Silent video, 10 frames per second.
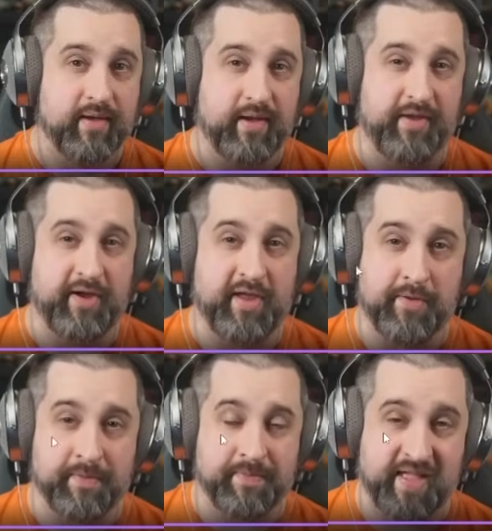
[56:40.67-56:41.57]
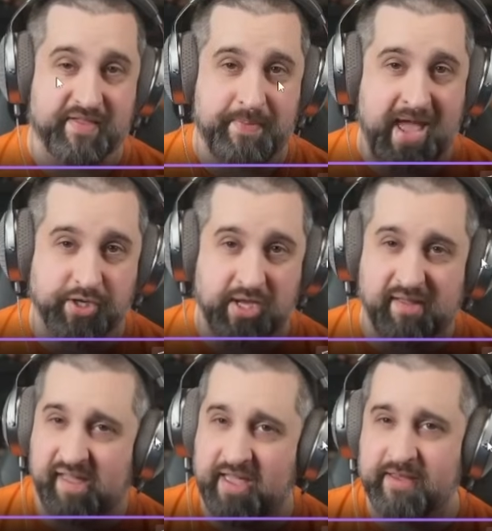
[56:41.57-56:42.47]
And there you go. That's the patch. Like I
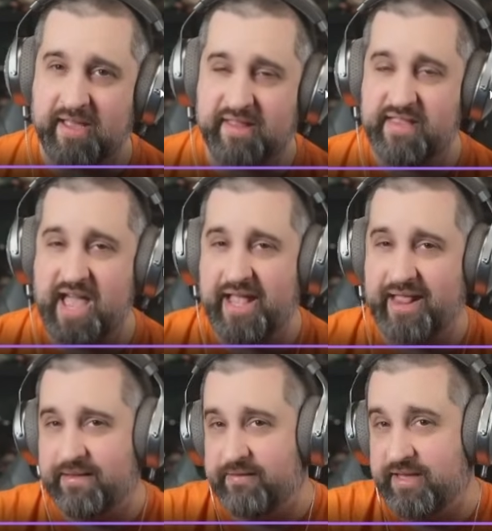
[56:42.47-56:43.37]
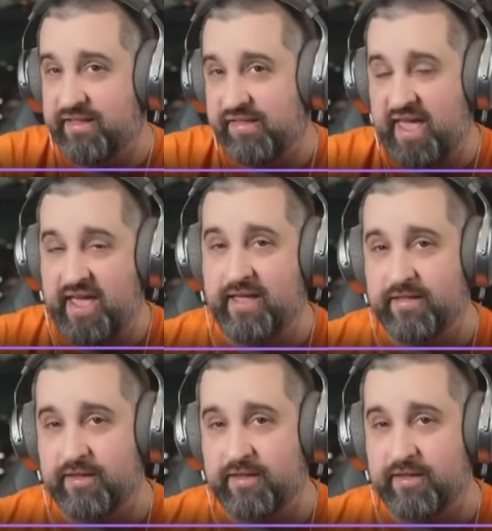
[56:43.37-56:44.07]
said, it's not insane.